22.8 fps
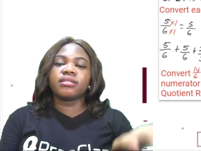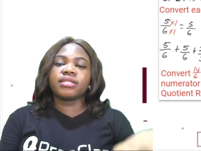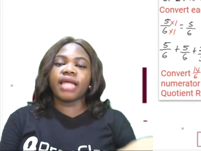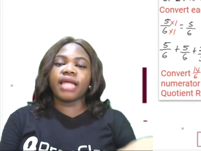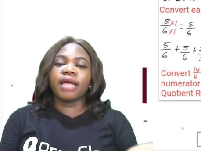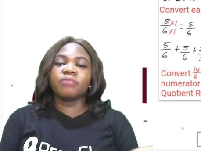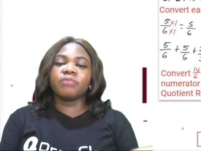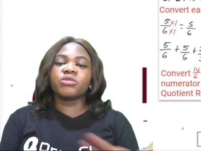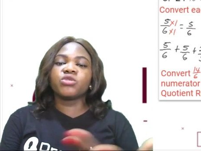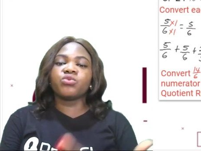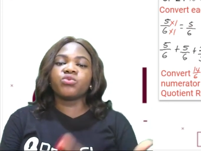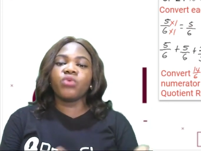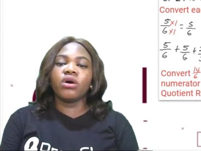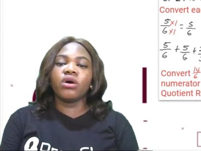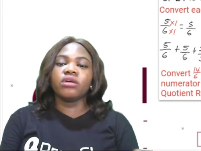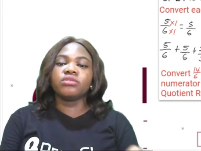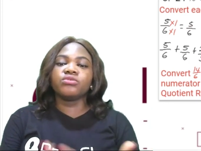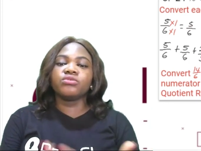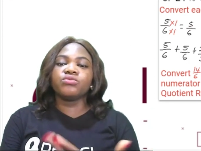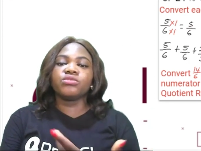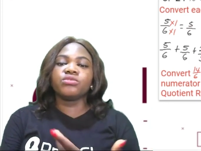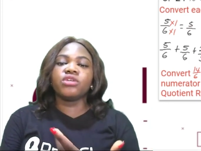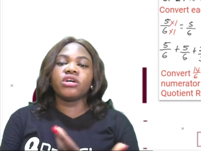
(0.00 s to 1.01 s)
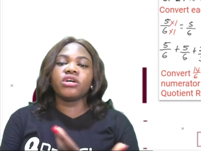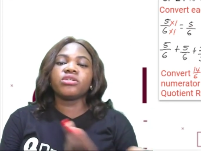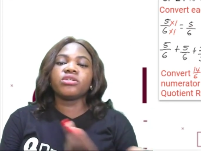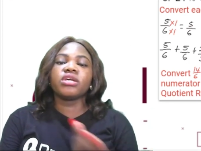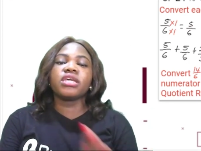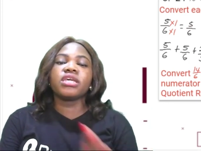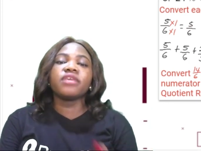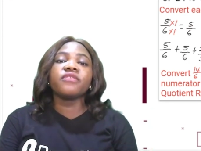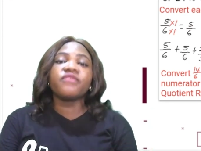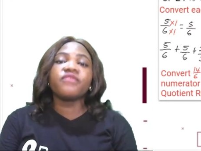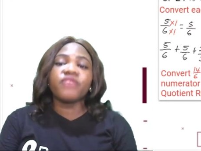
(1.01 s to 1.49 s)
times 1 would
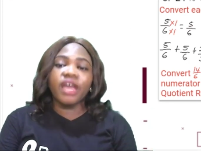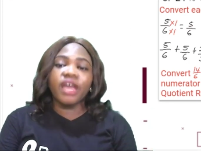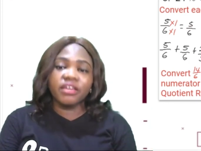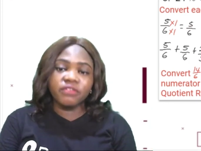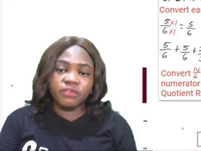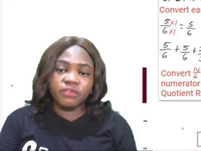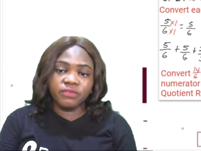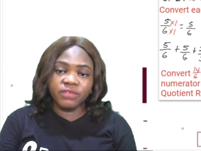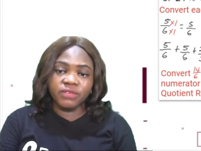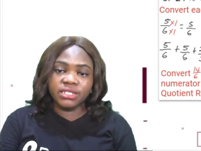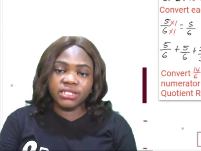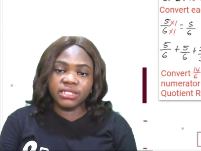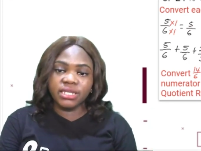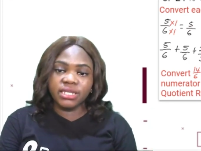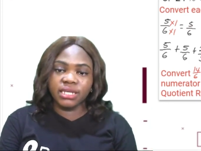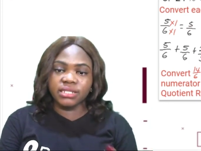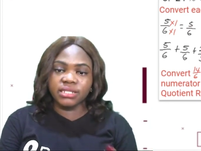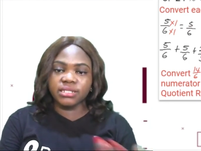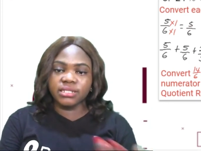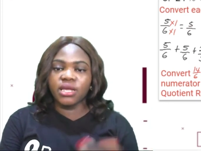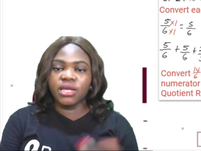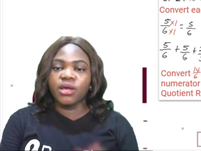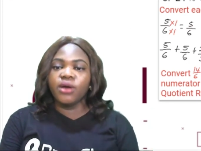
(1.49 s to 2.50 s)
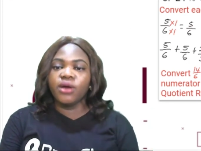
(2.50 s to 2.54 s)
also give 5 over 6.